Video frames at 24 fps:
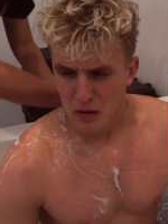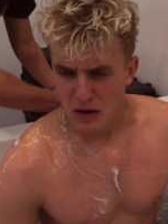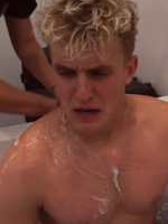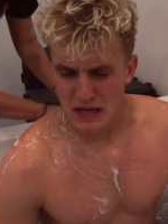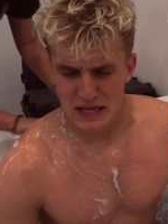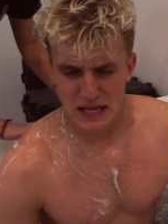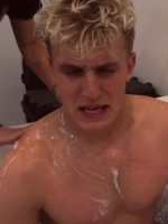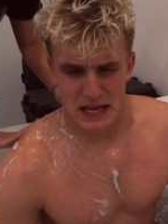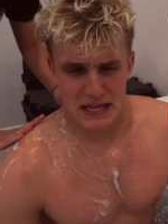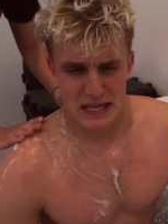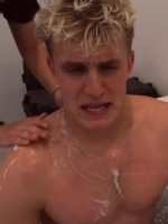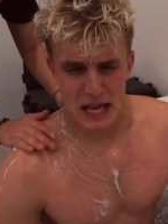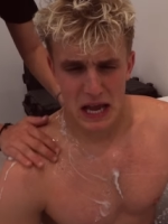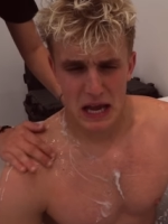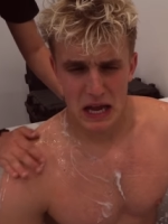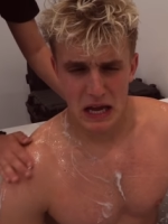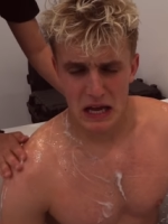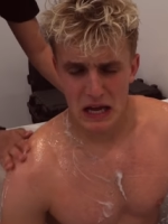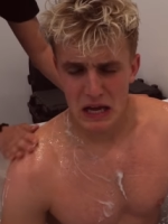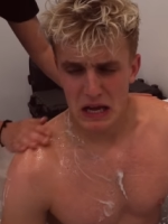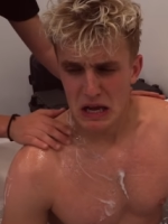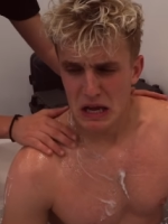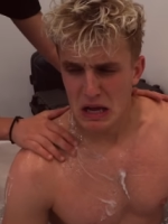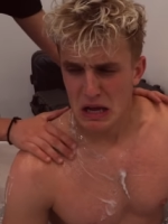What is this?
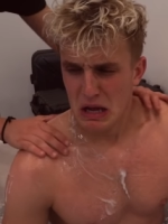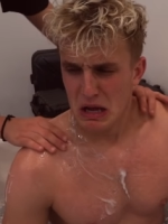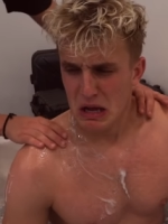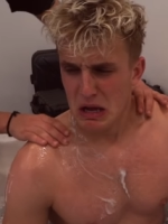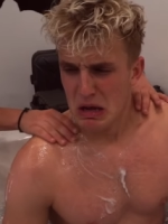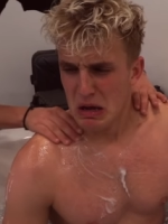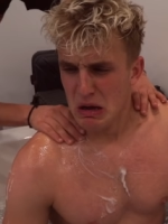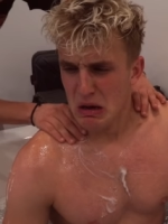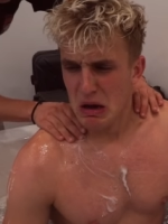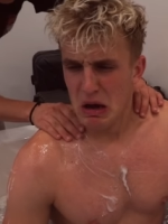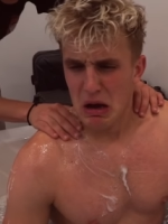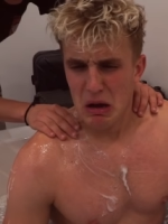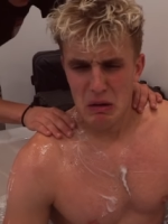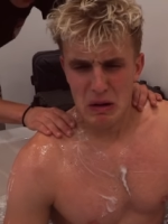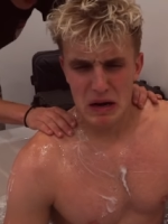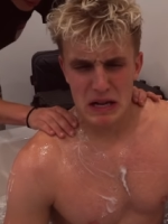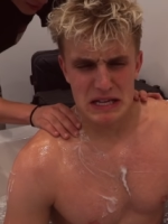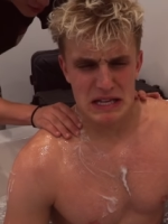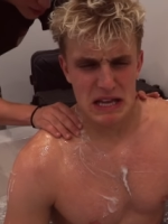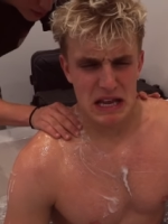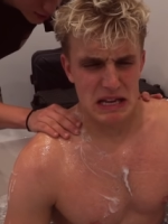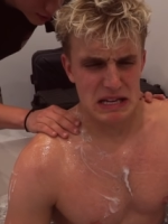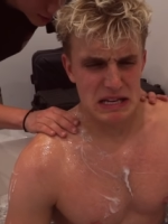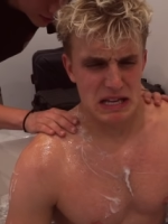Ooh. What
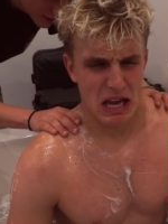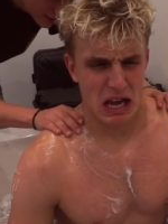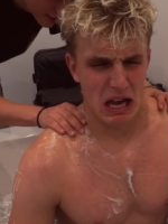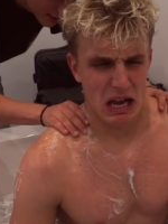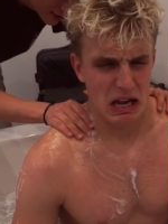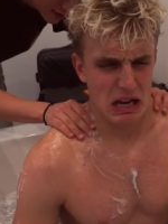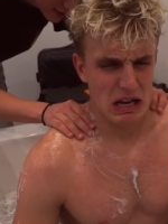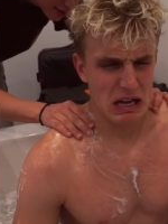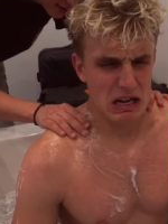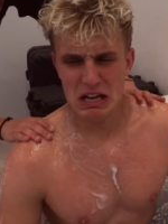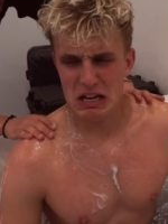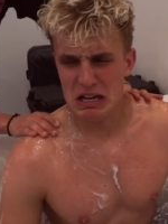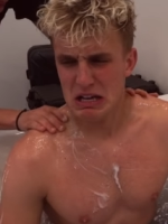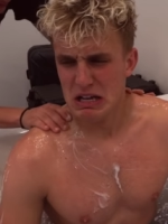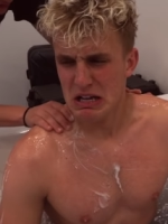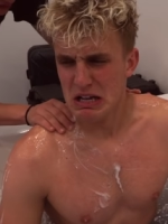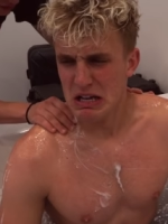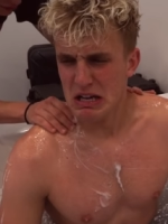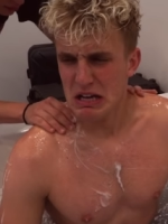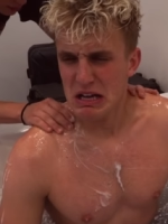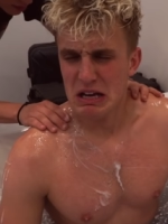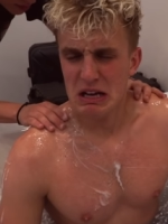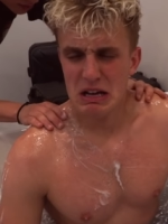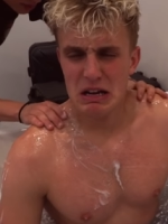is this?
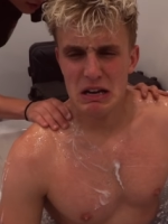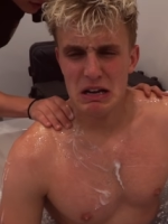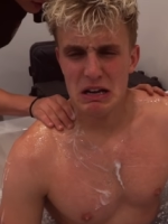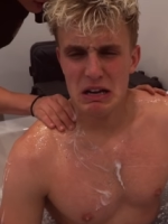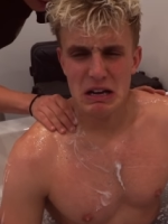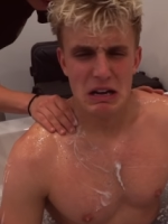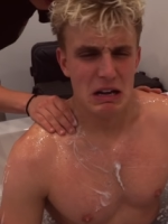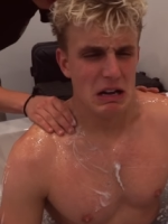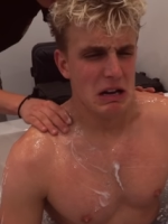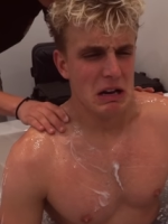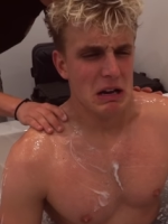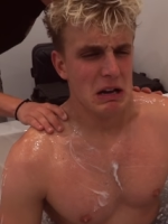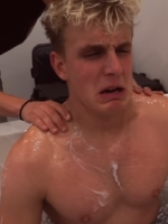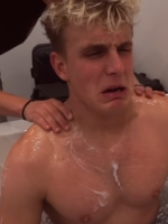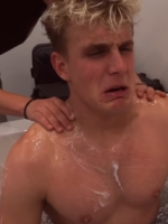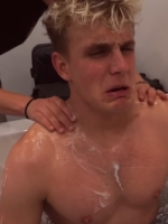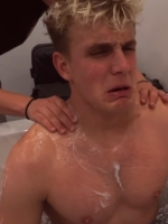After workout? Ooh.